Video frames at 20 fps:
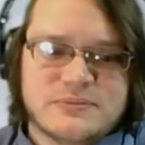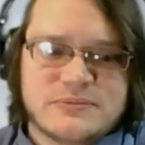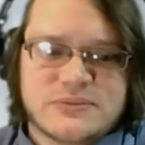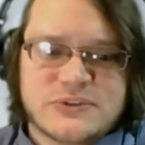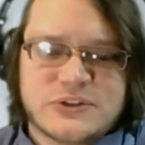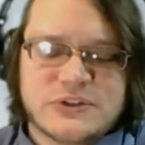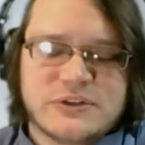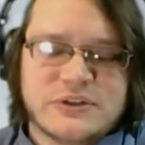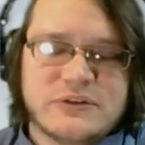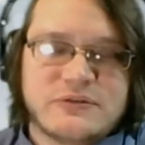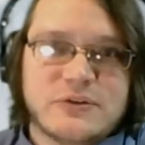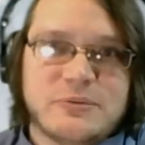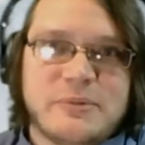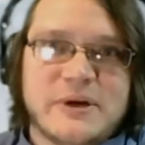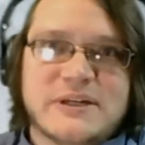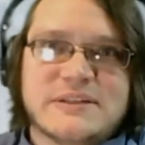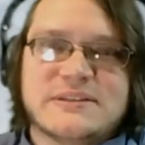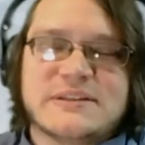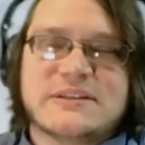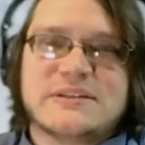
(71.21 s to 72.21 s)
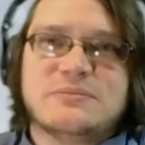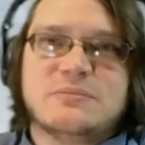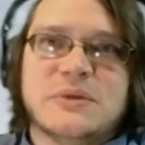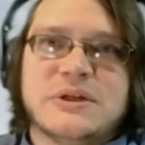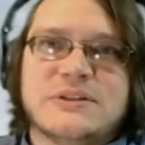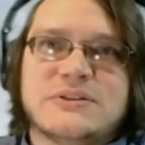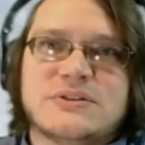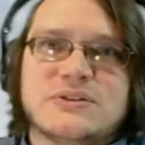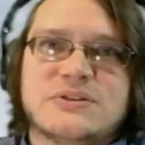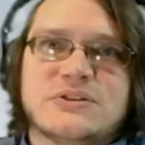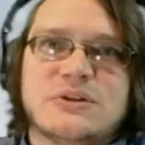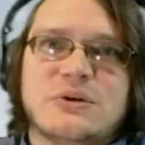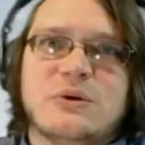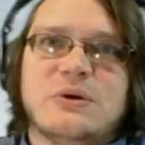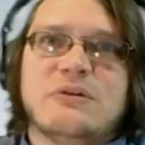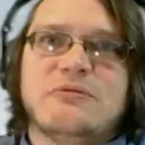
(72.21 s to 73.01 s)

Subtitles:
certainly over the past 6 months or so,